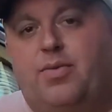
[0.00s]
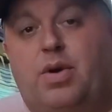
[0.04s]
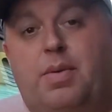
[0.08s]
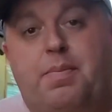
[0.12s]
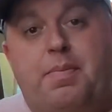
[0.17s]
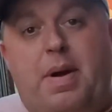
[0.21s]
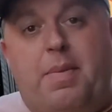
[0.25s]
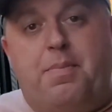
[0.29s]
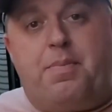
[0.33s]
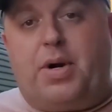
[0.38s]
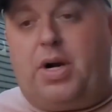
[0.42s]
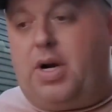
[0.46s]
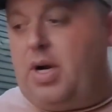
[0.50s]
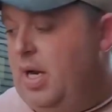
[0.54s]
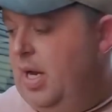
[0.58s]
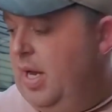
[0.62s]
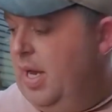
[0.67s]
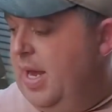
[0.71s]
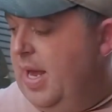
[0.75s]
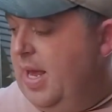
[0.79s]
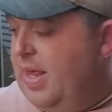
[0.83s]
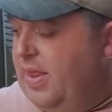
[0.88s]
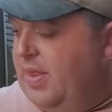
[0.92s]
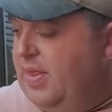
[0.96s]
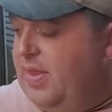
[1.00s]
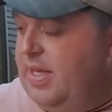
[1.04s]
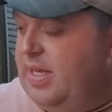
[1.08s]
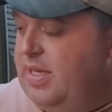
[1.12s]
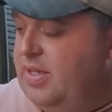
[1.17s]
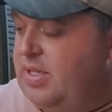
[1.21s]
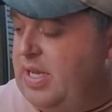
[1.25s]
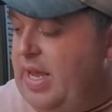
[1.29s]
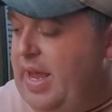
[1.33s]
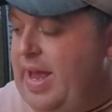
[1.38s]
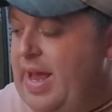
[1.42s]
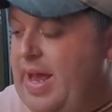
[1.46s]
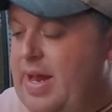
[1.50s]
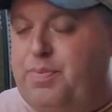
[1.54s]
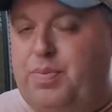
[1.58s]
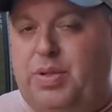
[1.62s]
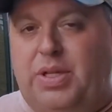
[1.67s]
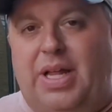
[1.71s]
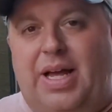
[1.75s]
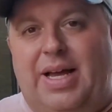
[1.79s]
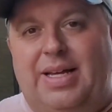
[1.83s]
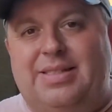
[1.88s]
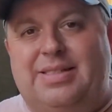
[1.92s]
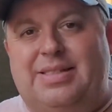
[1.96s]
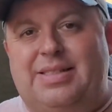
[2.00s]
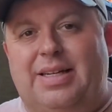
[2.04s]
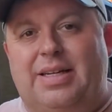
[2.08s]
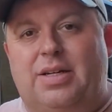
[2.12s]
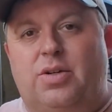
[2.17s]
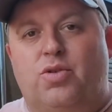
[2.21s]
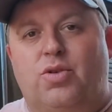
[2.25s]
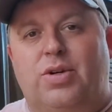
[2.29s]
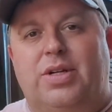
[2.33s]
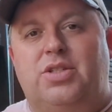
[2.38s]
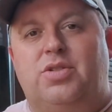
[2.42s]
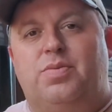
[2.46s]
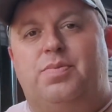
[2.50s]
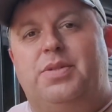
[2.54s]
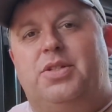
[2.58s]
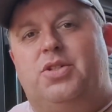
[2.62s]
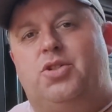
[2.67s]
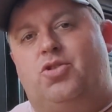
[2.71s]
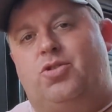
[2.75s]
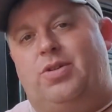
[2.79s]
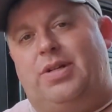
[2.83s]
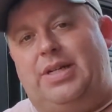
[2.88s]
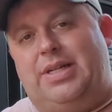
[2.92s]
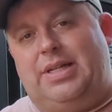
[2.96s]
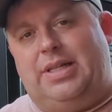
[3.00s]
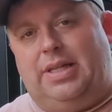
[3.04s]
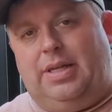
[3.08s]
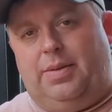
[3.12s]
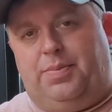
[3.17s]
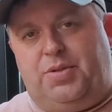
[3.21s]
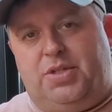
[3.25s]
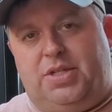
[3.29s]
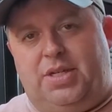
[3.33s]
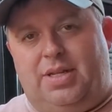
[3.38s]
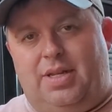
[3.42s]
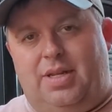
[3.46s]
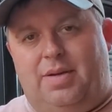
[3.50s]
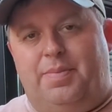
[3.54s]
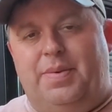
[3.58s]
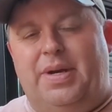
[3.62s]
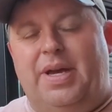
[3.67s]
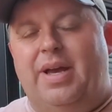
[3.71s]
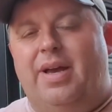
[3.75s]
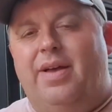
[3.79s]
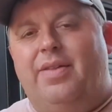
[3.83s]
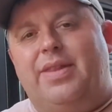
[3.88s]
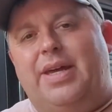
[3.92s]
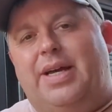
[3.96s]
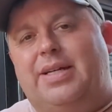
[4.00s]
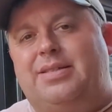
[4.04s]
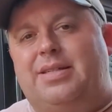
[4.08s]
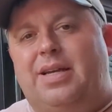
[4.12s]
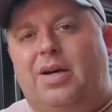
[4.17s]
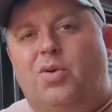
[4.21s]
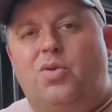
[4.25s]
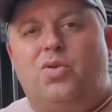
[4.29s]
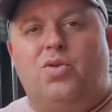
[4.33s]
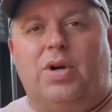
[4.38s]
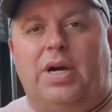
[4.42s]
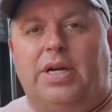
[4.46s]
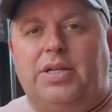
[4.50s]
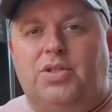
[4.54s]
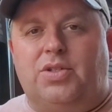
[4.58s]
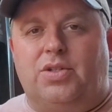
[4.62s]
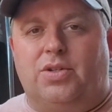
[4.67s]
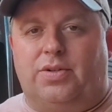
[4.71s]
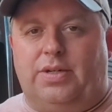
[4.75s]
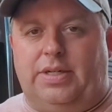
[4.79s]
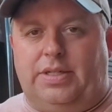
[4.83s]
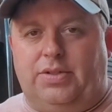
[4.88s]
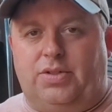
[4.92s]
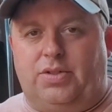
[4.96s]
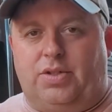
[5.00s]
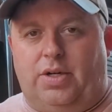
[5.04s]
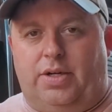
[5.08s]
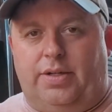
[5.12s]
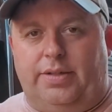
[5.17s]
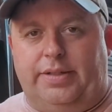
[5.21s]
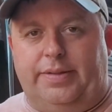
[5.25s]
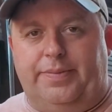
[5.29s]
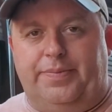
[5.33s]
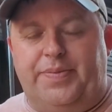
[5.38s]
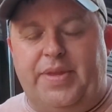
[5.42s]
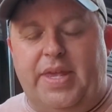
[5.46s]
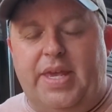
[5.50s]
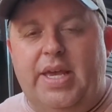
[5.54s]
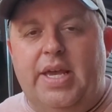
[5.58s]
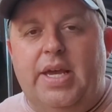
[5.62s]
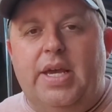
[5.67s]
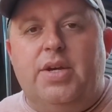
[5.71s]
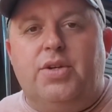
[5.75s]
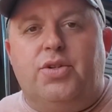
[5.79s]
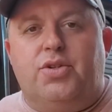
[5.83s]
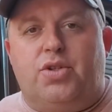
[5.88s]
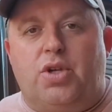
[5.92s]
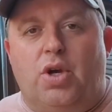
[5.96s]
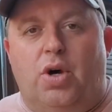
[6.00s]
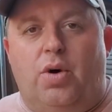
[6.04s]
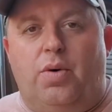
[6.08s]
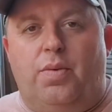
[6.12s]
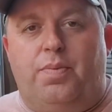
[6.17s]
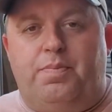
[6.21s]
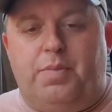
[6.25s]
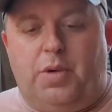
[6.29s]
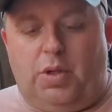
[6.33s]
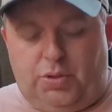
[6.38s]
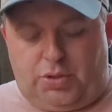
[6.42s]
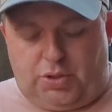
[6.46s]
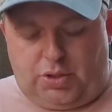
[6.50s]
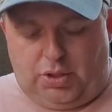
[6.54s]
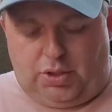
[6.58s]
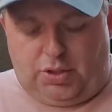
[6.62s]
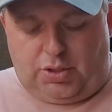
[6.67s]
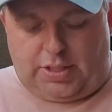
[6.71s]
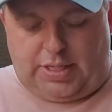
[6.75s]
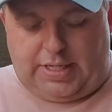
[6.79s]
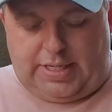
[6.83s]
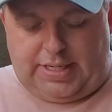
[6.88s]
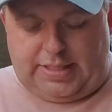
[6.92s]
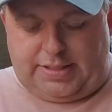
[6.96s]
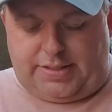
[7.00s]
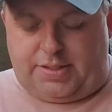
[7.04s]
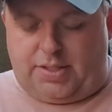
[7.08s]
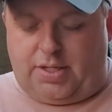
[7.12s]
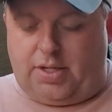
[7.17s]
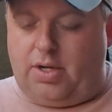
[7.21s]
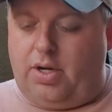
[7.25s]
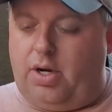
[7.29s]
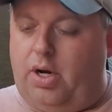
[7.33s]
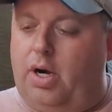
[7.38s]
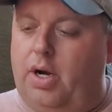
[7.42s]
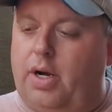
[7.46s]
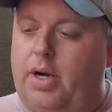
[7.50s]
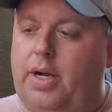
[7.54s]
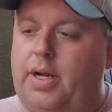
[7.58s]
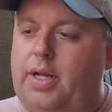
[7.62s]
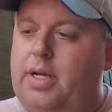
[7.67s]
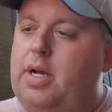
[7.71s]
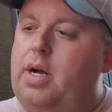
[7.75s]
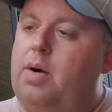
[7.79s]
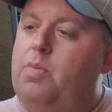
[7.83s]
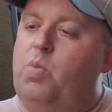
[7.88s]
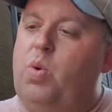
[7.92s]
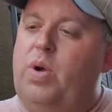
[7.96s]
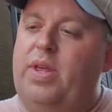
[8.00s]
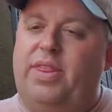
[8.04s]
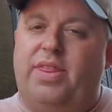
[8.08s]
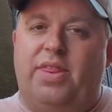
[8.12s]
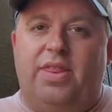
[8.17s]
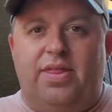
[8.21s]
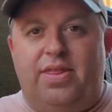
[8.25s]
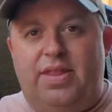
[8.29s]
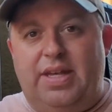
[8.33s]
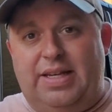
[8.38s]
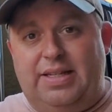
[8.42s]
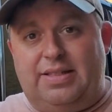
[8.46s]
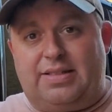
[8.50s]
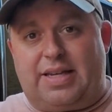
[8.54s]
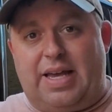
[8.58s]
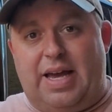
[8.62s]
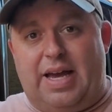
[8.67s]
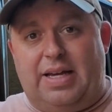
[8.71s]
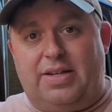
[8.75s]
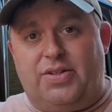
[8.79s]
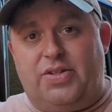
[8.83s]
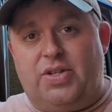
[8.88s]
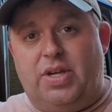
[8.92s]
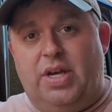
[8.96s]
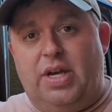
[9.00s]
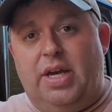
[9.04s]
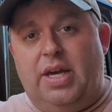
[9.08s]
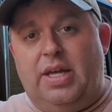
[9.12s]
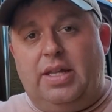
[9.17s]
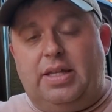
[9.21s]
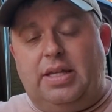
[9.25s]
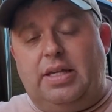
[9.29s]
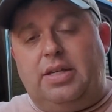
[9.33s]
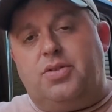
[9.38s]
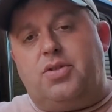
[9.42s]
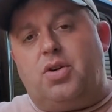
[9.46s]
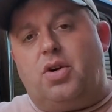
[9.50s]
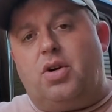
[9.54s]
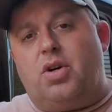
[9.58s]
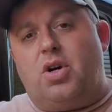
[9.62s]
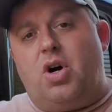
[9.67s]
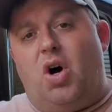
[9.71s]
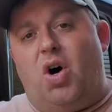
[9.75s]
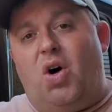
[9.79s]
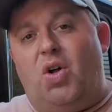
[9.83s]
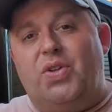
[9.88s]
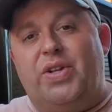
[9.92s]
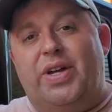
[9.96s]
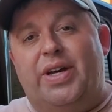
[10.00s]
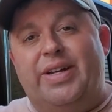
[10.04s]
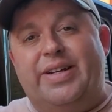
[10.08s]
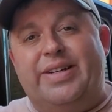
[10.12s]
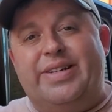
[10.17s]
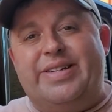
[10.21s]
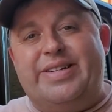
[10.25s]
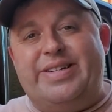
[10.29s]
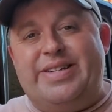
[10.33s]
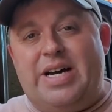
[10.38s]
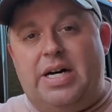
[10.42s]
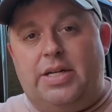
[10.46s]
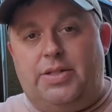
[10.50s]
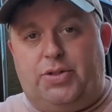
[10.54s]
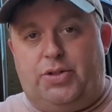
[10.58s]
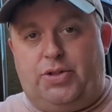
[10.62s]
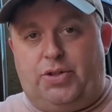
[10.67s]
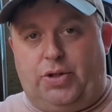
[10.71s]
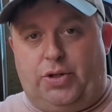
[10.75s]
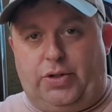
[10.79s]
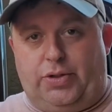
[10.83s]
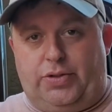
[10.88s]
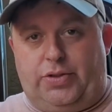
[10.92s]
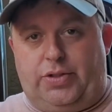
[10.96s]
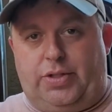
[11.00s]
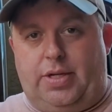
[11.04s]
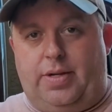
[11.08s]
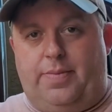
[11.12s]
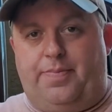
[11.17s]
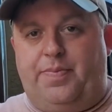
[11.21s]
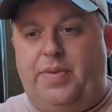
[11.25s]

Remember, these had plastic Christmas tree clips in them. That's how Chrysler installed it. So most of your kits are gonna come with these guys. These are called nutserts.